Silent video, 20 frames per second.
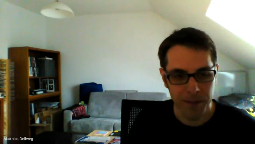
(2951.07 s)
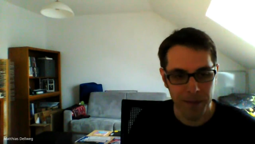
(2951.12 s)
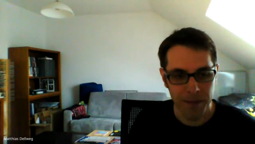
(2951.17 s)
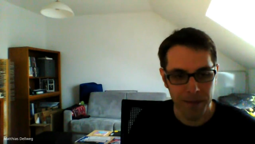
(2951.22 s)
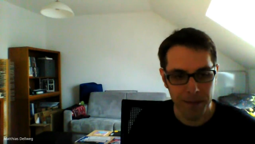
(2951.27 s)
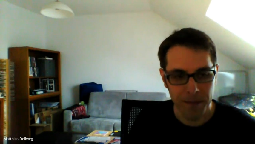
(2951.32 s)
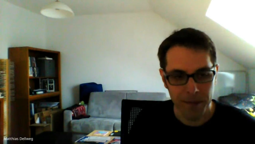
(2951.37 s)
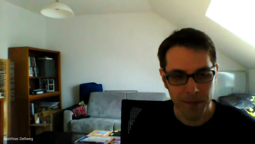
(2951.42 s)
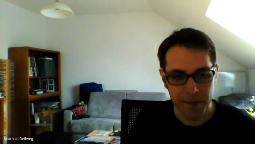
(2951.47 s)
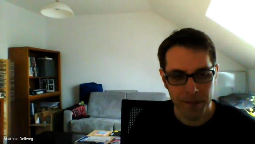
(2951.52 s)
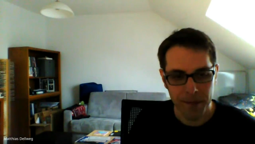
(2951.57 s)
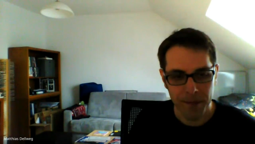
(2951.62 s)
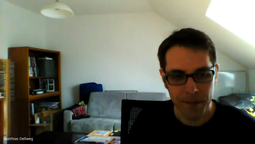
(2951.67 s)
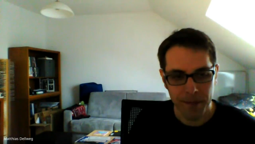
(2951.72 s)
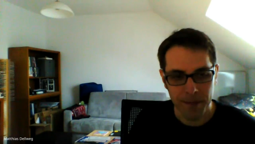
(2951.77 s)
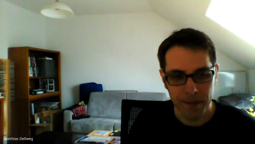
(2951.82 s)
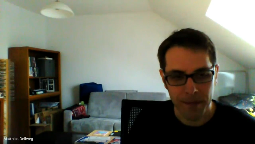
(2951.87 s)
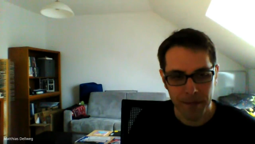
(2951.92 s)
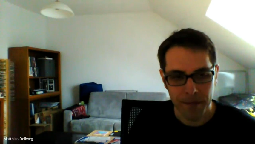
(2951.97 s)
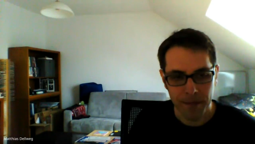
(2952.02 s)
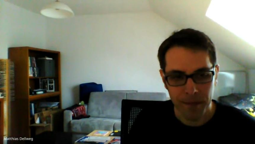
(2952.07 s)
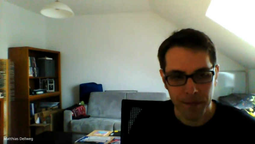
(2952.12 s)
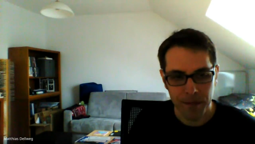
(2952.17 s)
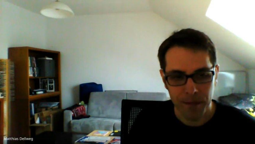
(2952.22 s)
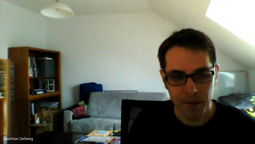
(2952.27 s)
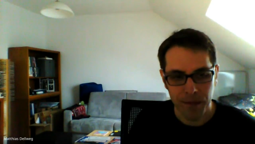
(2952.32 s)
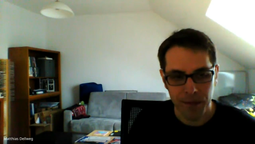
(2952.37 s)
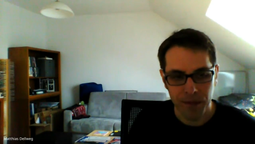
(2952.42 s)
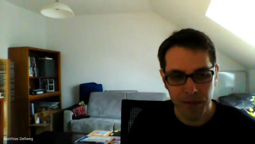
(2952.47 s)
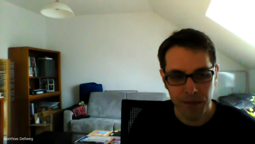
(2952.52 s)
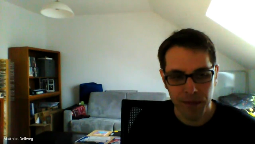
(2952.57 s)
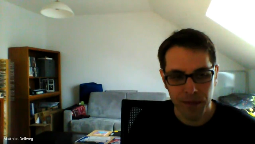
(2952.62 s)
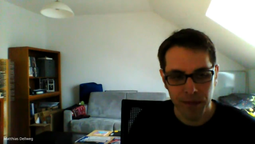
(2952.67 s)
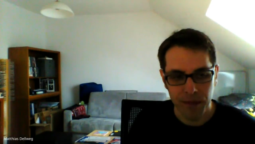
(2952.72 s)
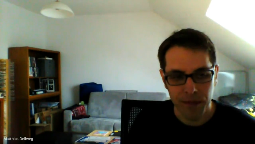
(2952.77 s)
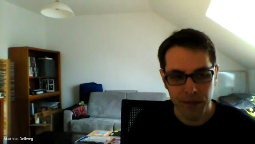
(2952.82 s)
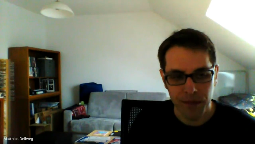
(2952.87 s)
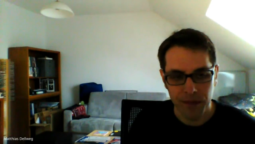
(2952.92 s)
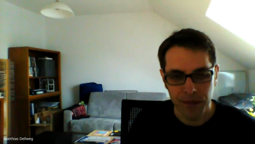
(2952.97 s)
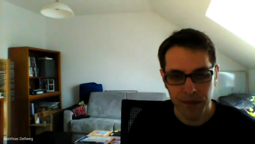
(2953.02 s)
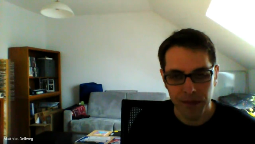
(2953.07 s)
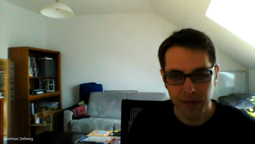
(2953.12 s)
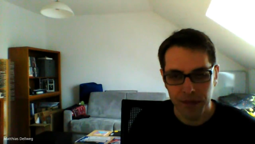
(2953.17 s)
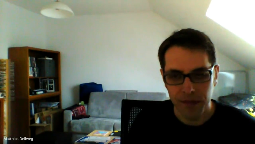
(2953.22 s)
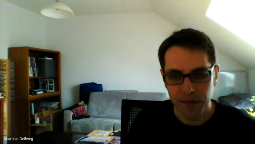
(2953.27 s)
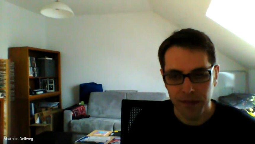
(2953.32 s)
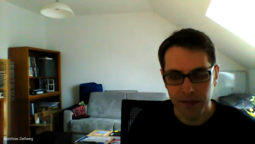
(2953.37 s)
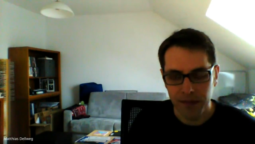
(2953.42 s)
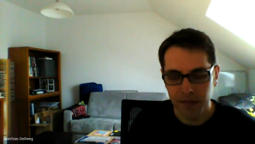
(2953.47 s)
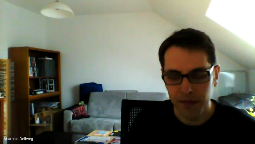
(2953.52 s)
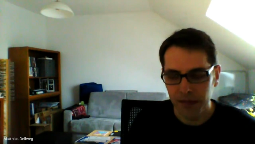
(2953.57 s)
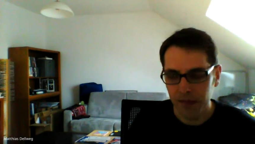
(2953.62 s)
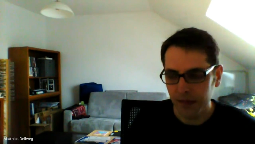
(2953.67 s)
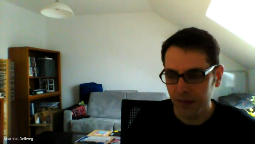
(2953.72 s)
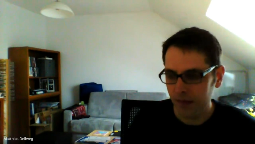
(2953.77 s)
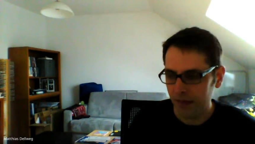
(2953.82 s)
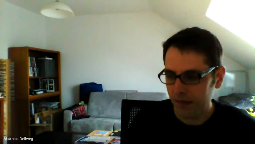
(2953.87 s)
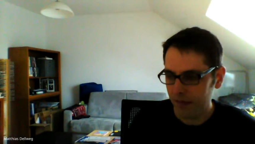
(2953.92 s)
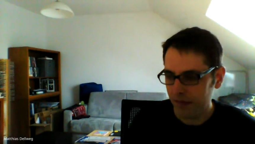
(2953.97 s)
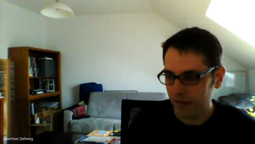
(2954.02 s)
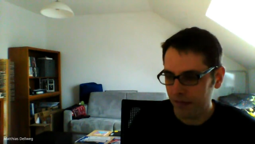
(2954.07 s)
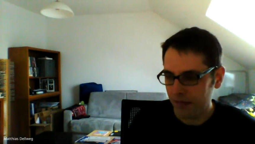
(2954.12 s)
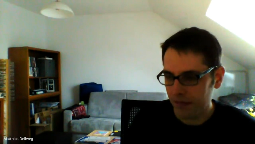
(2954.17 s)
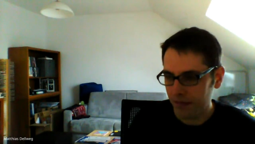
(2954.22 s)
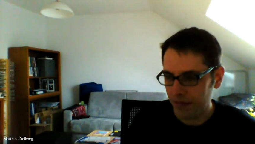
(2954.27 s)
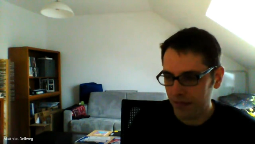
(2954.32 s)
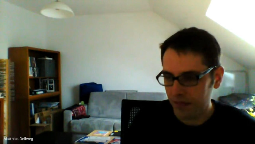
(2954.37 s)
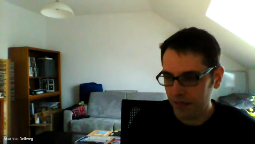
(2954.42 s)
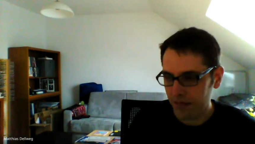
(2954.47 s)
Nothing is said.